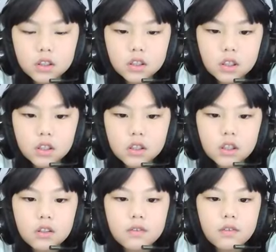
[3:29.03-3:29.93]
that's
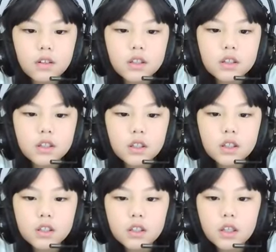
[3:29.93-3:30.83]
it for the
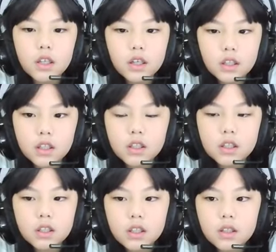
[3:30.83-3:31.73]
story and
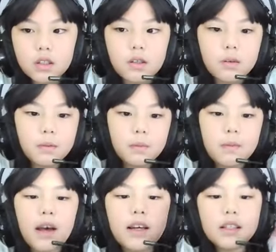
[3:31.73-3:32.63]

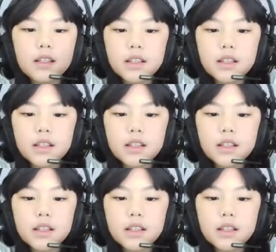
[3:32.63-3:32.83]
bye